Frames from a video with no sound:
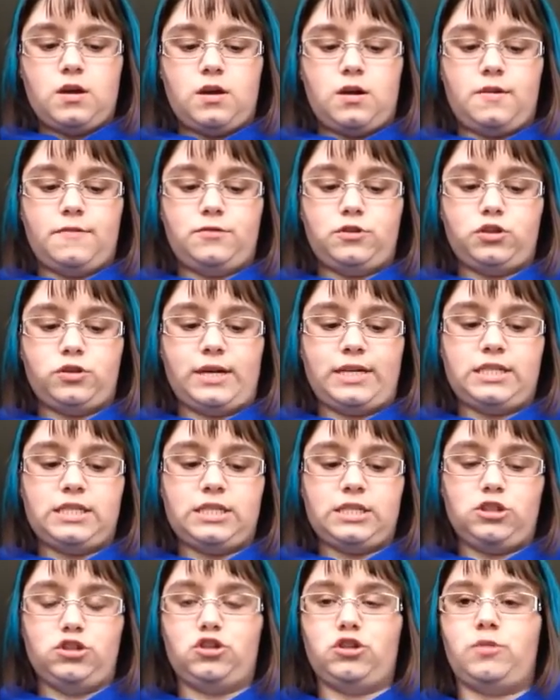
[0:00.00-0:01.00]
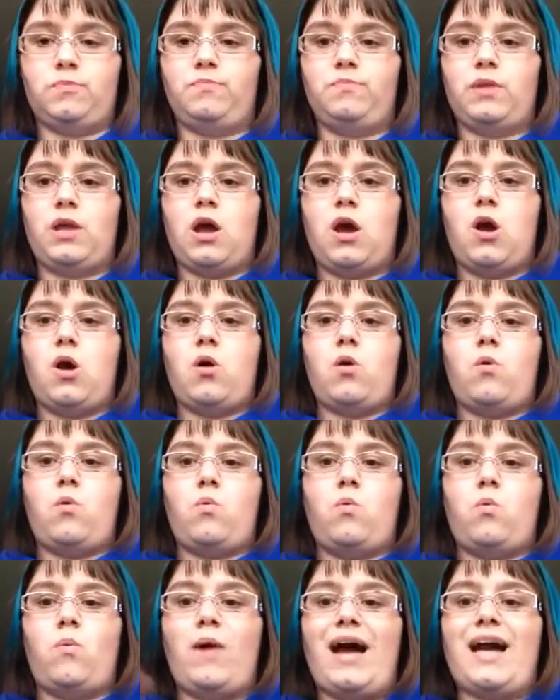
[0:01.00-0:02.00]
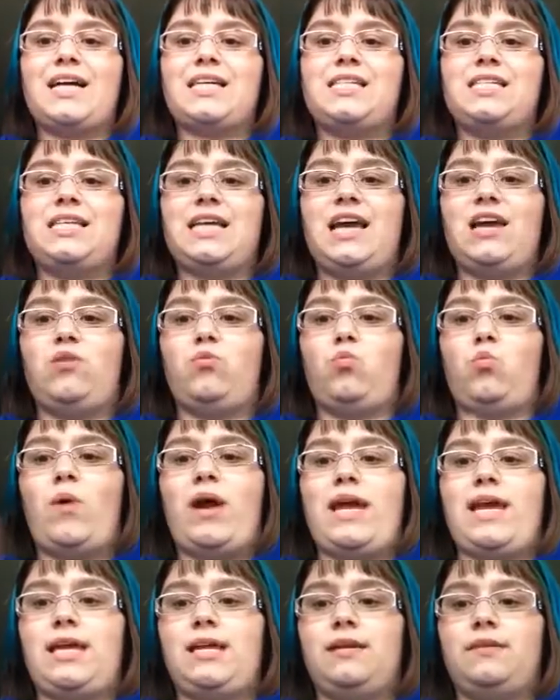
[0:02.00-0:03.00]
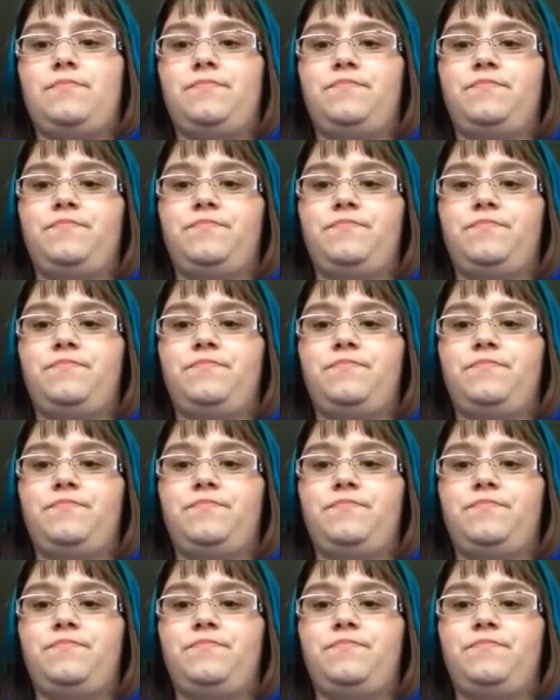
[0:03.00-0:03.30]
of Tourette syndrome wax and wane.